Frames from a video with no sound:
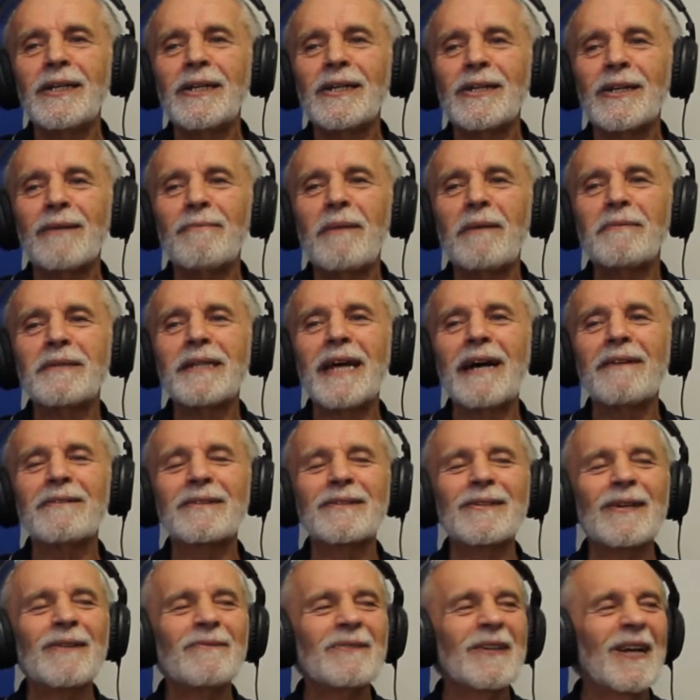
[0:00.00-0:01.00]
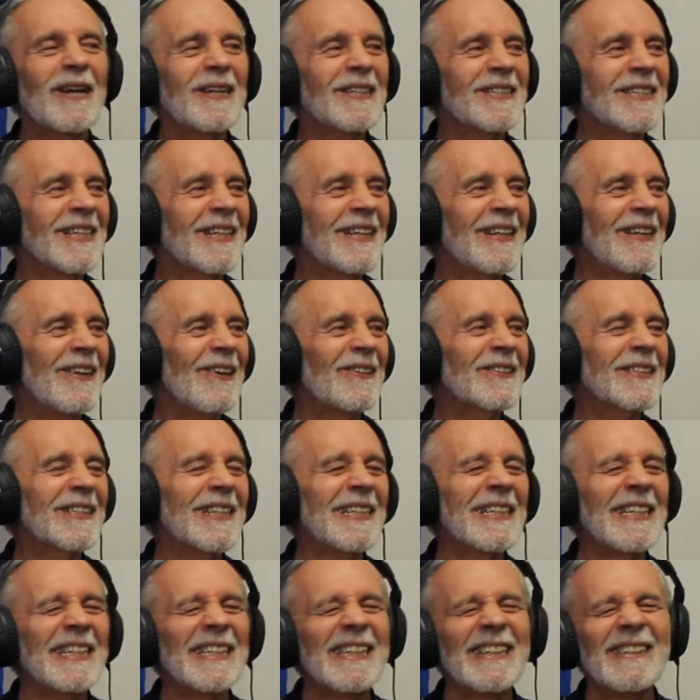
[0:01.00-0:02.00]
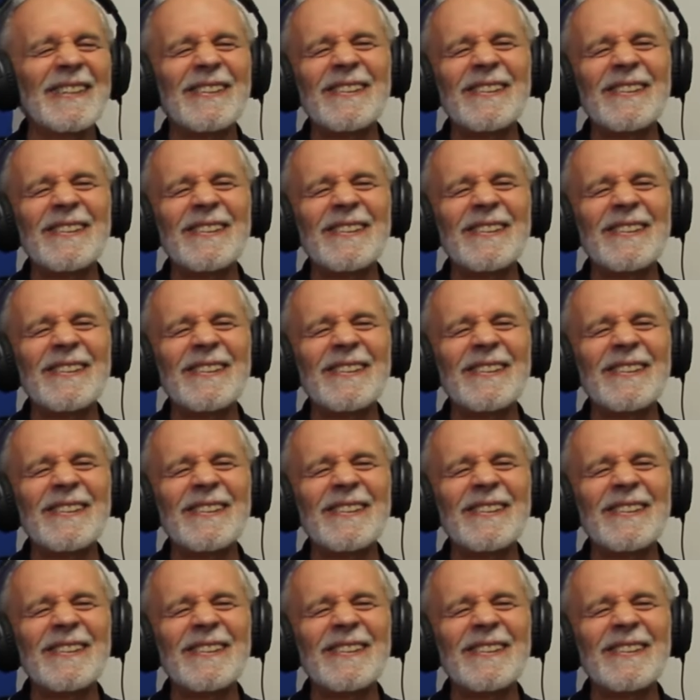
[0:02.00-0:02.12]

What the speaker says: Remember that terminology, lost leader?